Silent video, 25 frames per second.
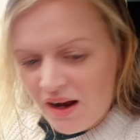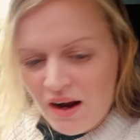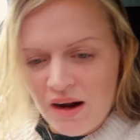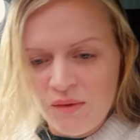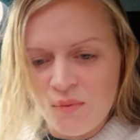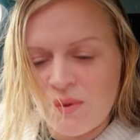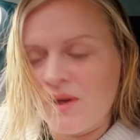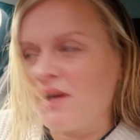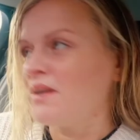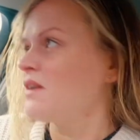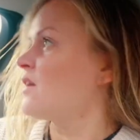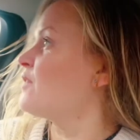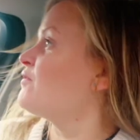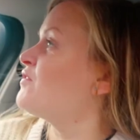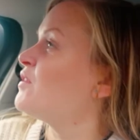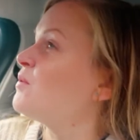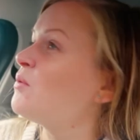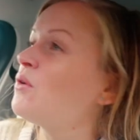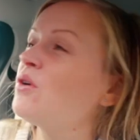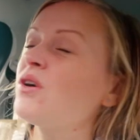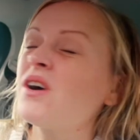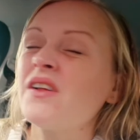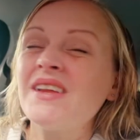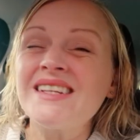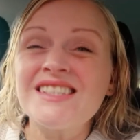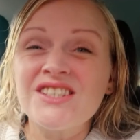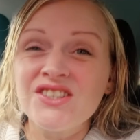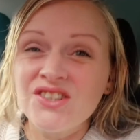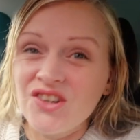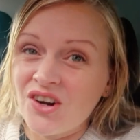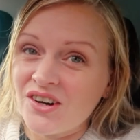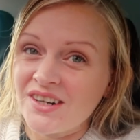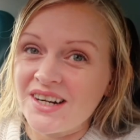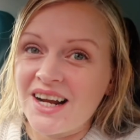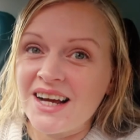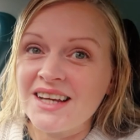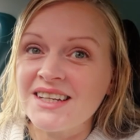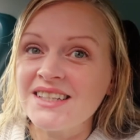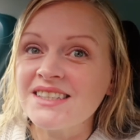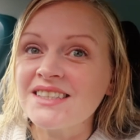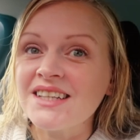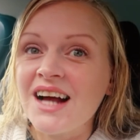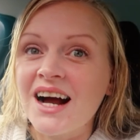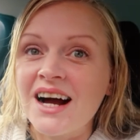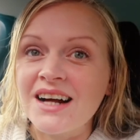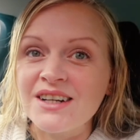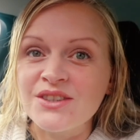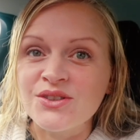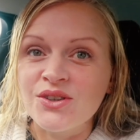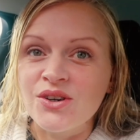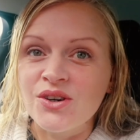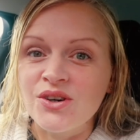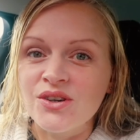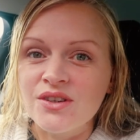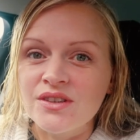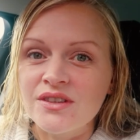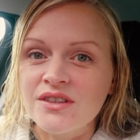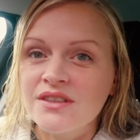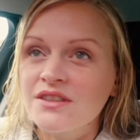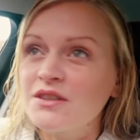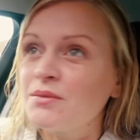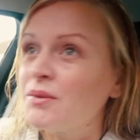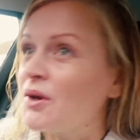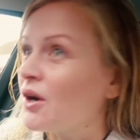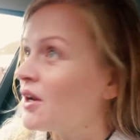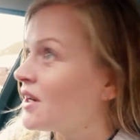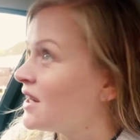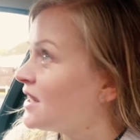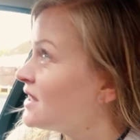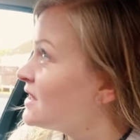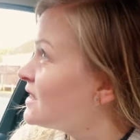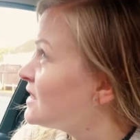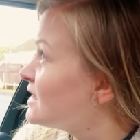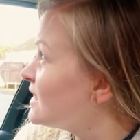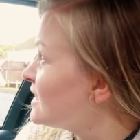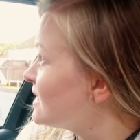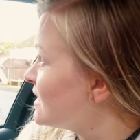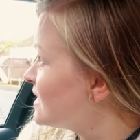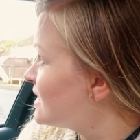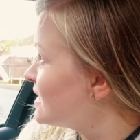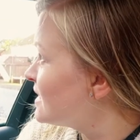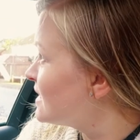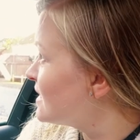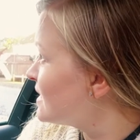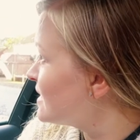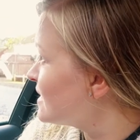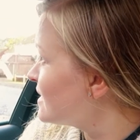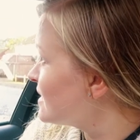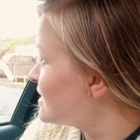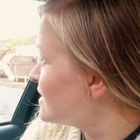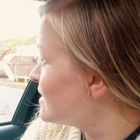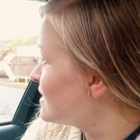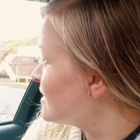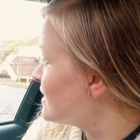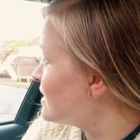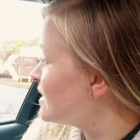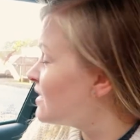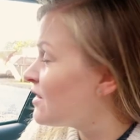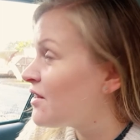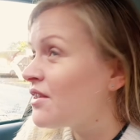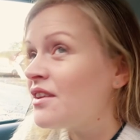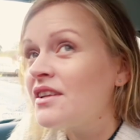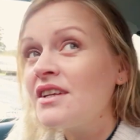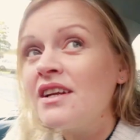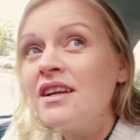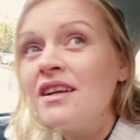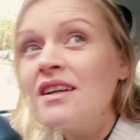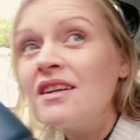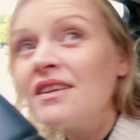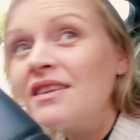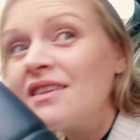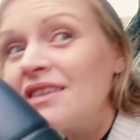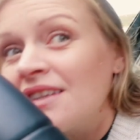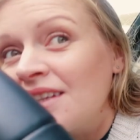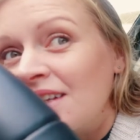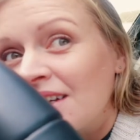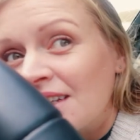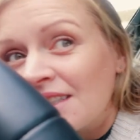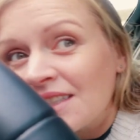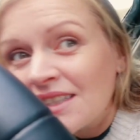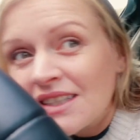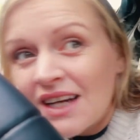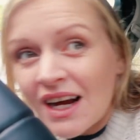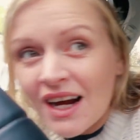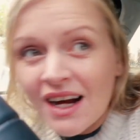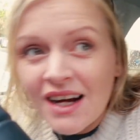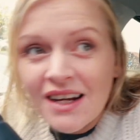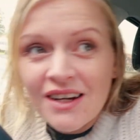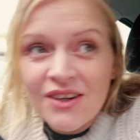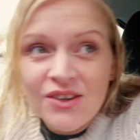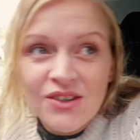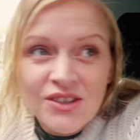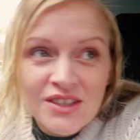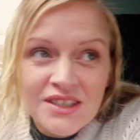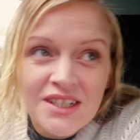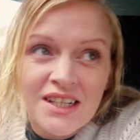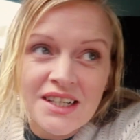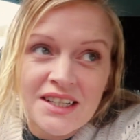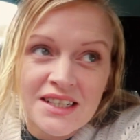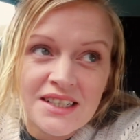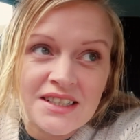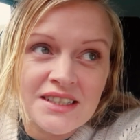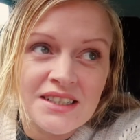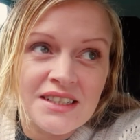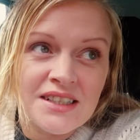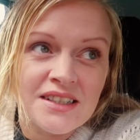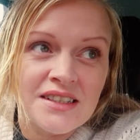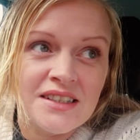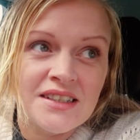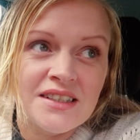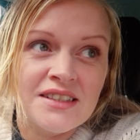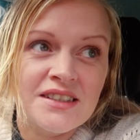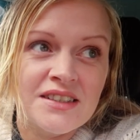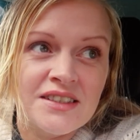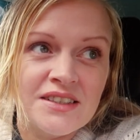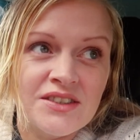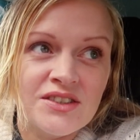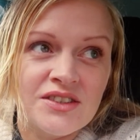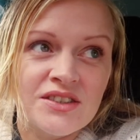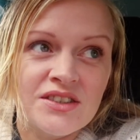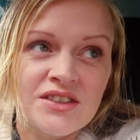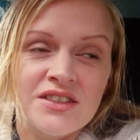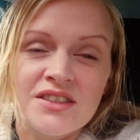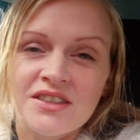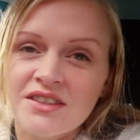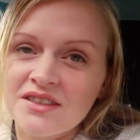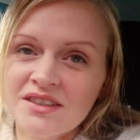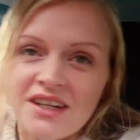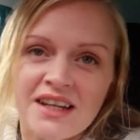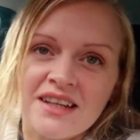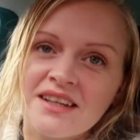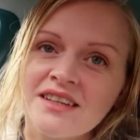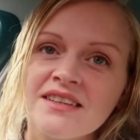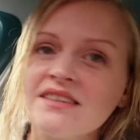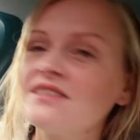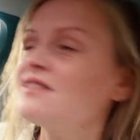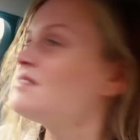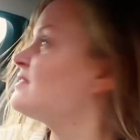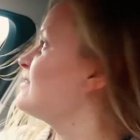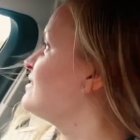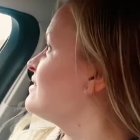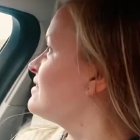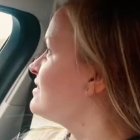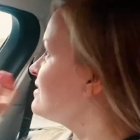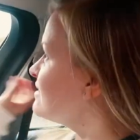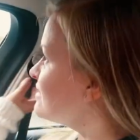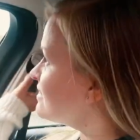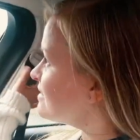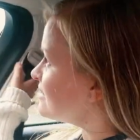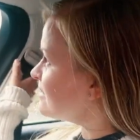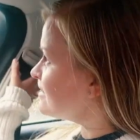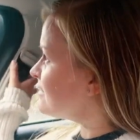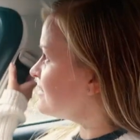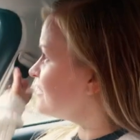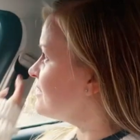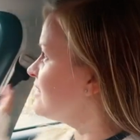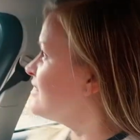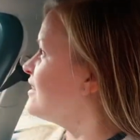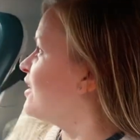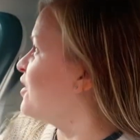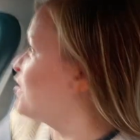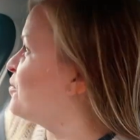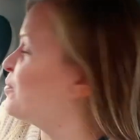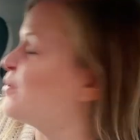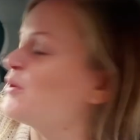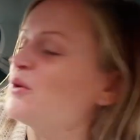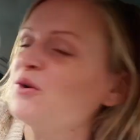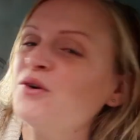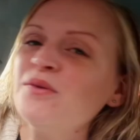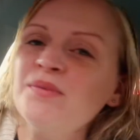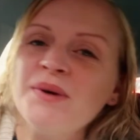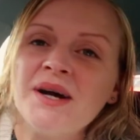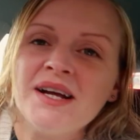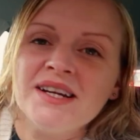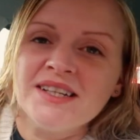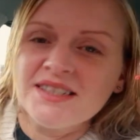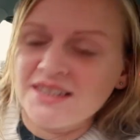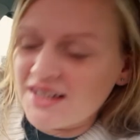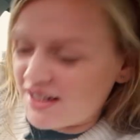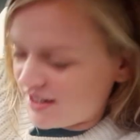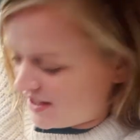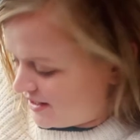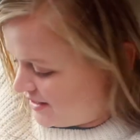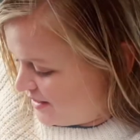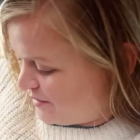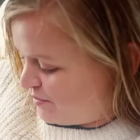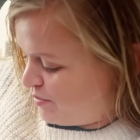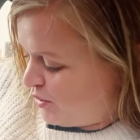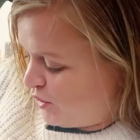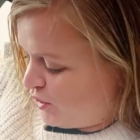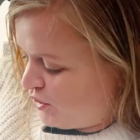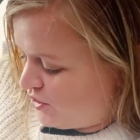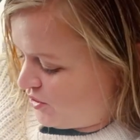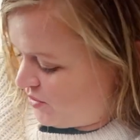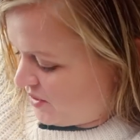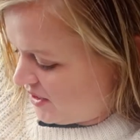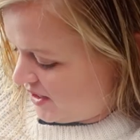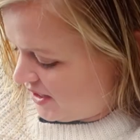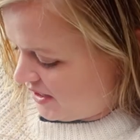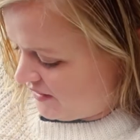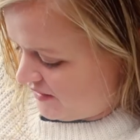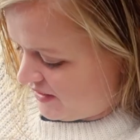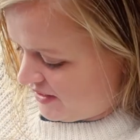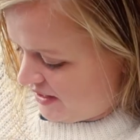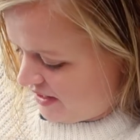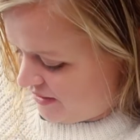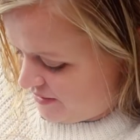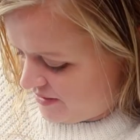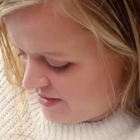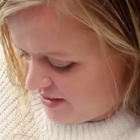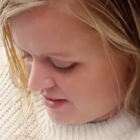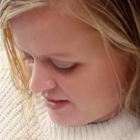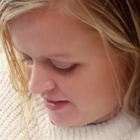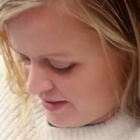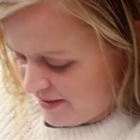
And we're gonna go for a walk. It's not nice at all, to be honest. It's, it's, the sky looks like it's gonna just like open up at any second, but we're gonna give it a go.